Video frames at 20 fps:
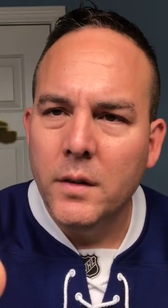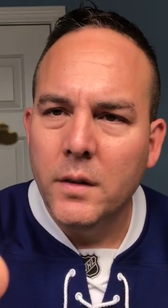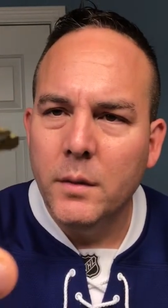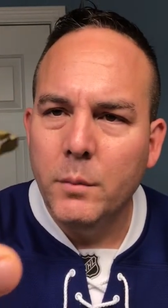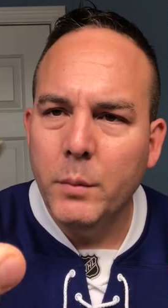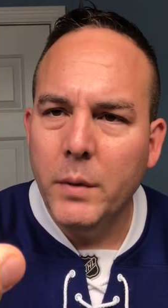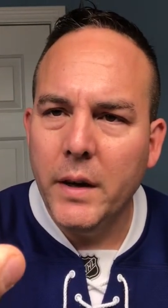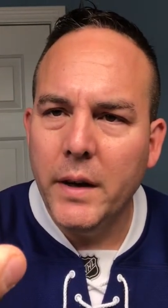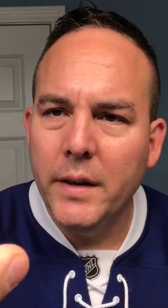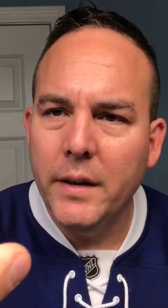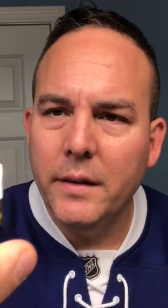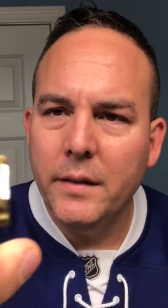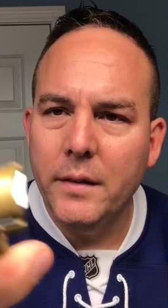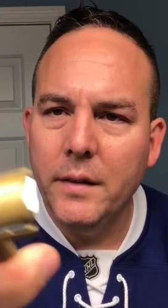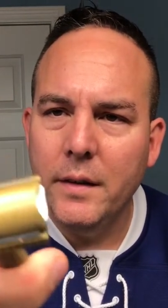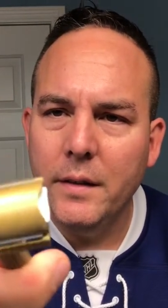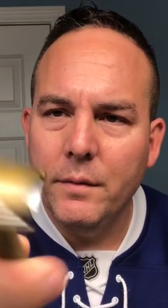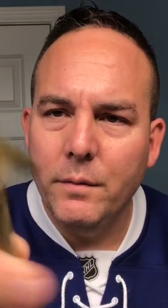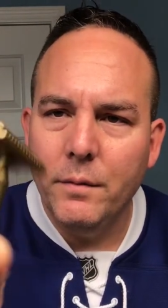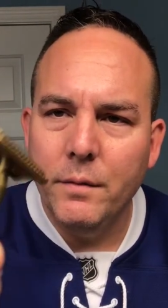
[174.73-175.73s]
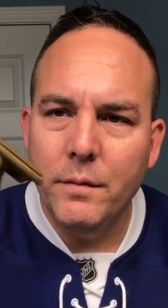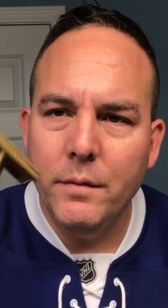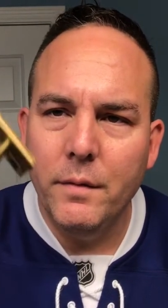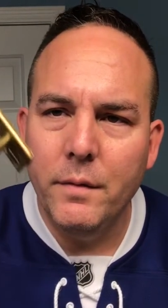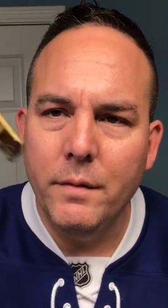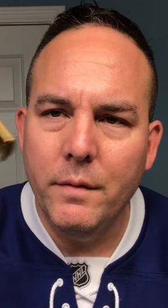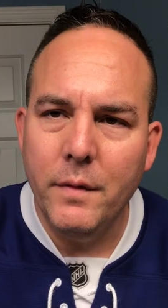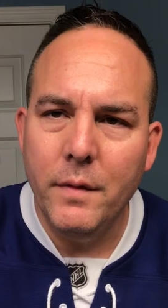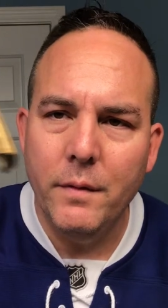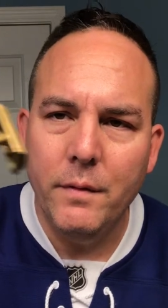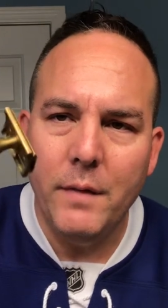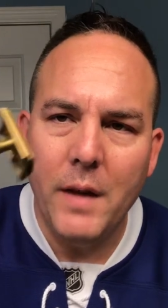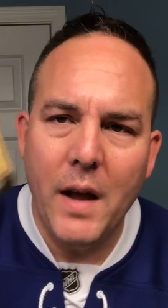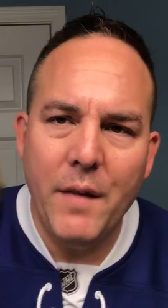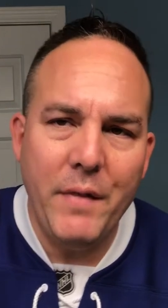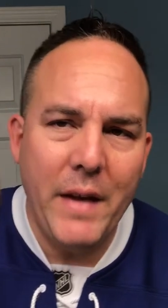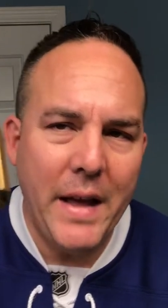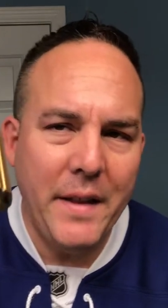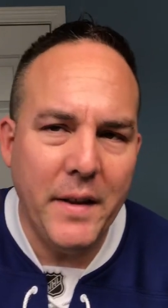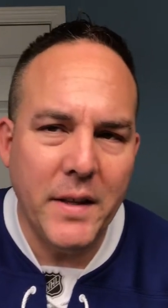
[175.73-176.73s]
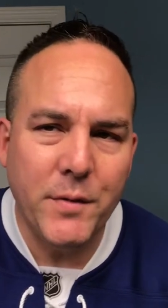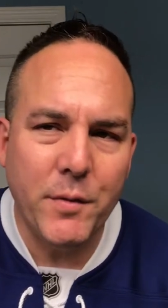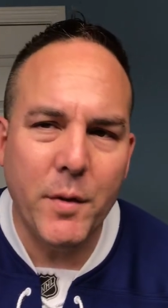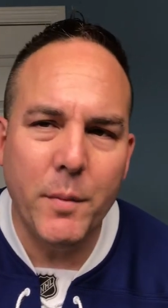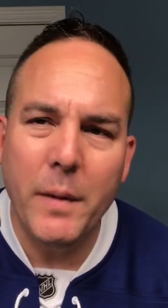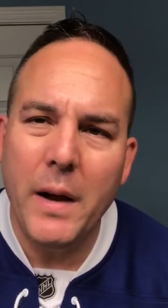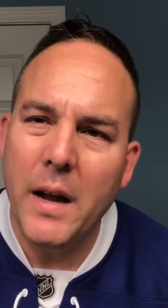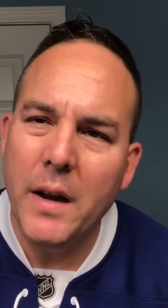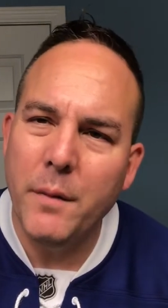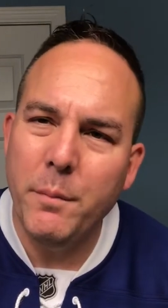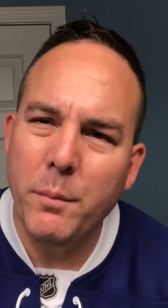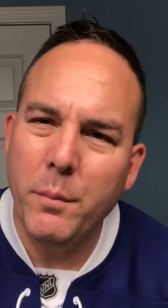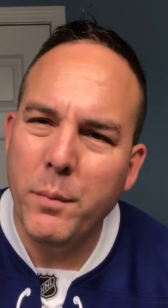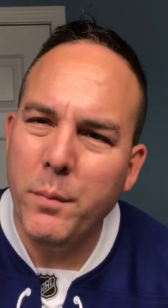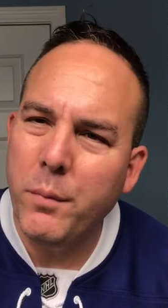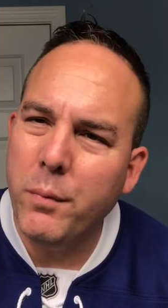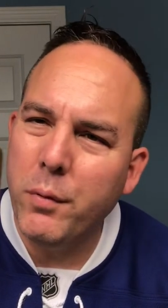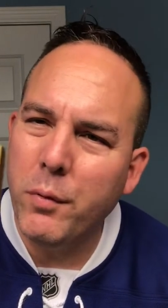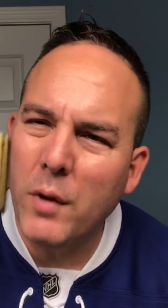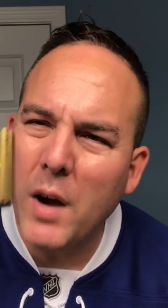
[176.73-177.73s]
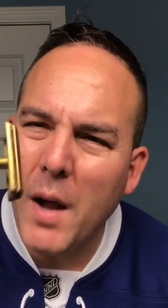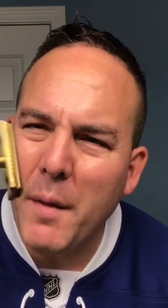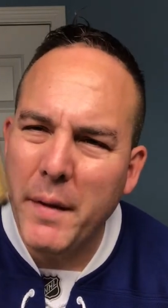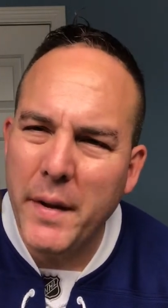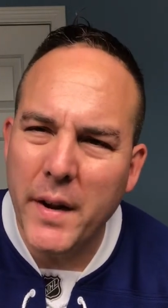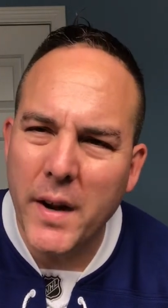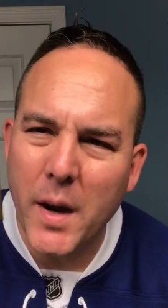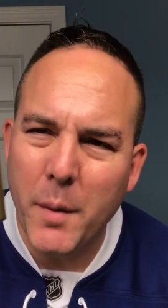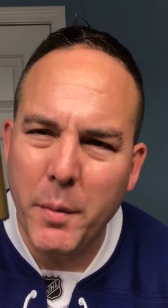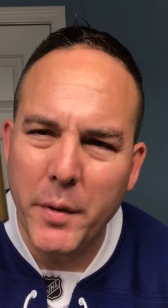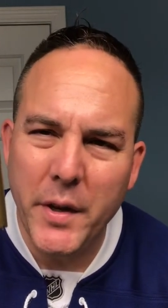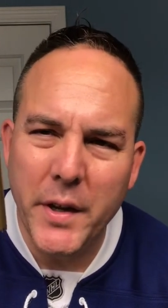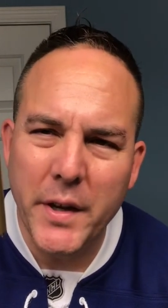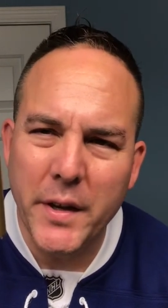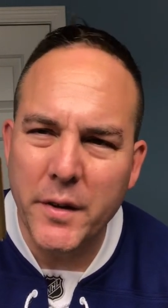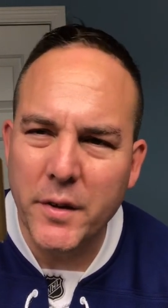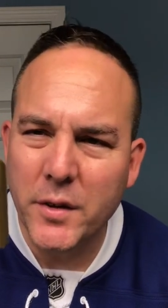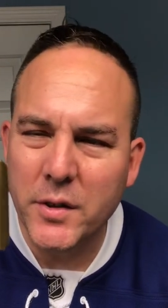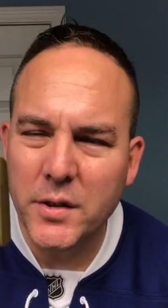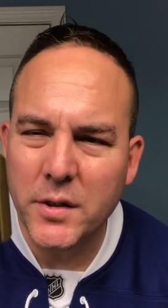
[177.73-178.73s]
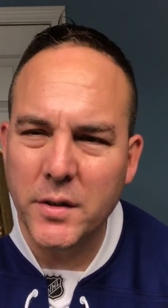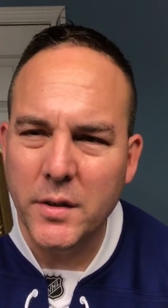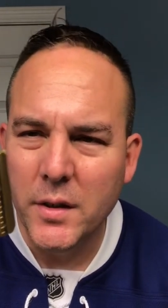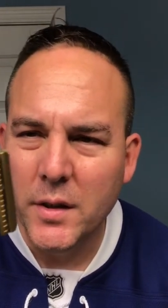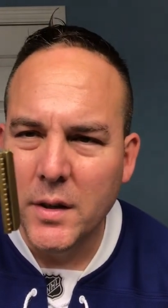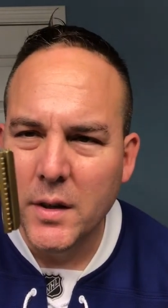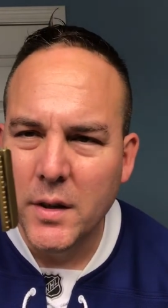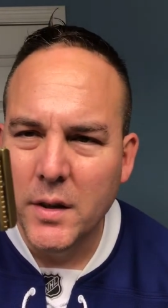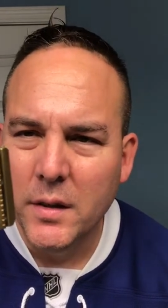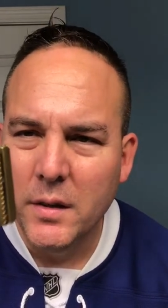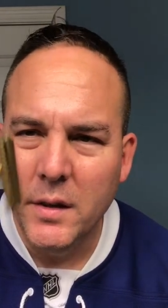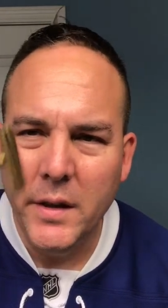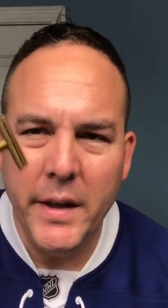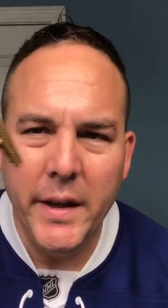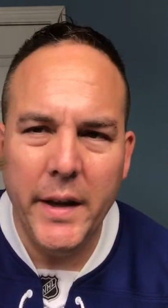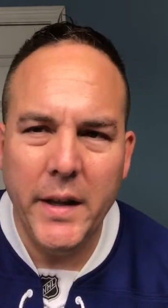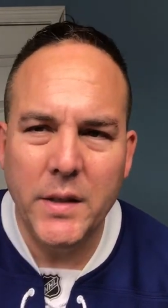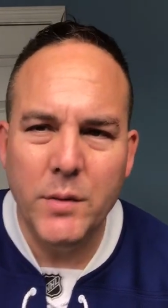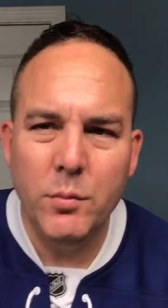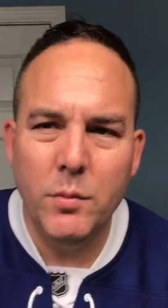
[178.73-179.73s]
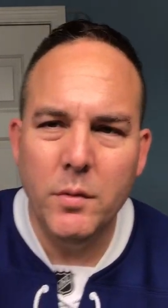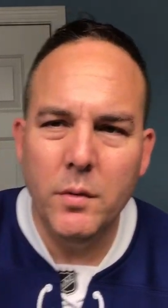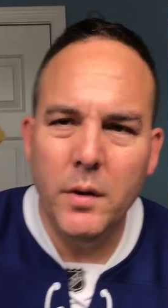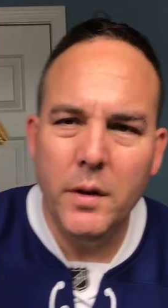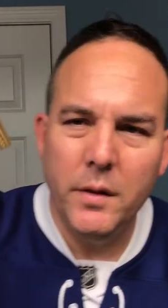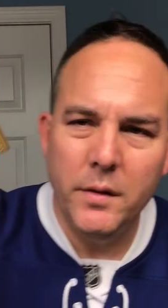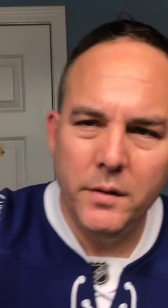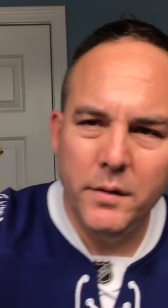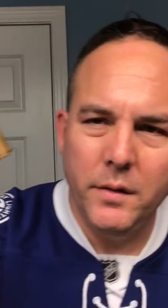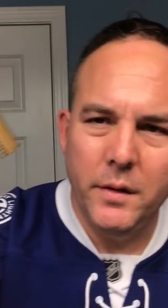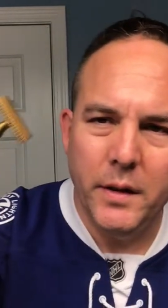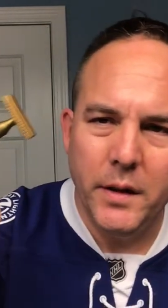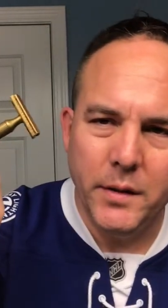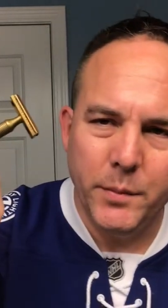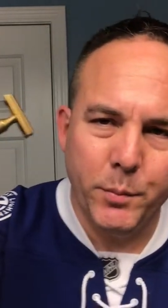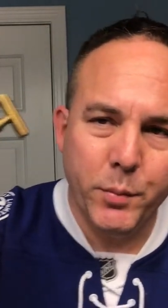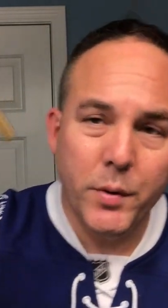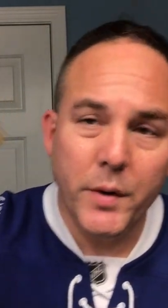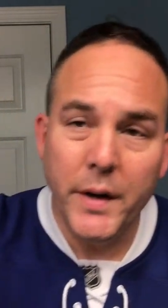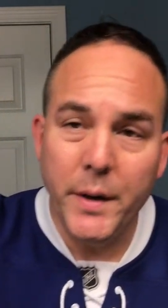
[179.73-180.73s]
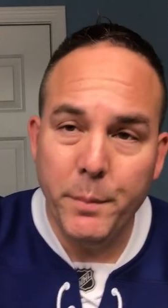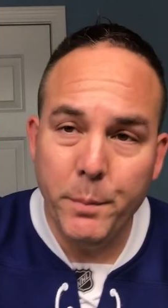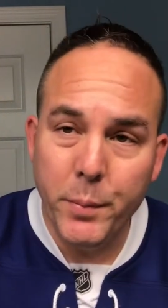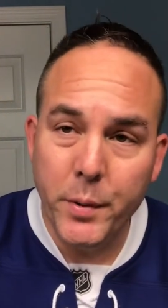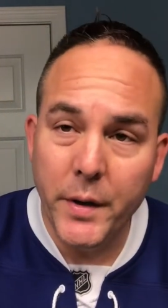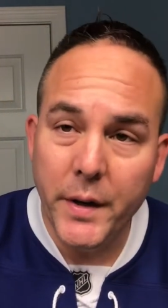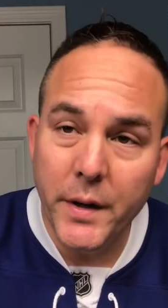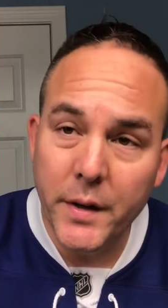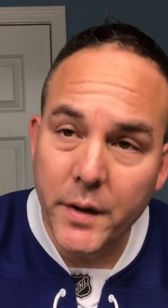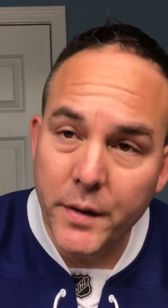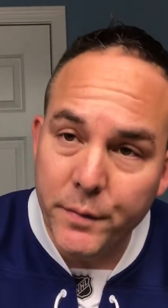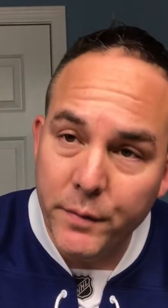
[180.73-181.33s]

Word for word: but I've had this for about probably a couple years, and it's it's pretty pretty good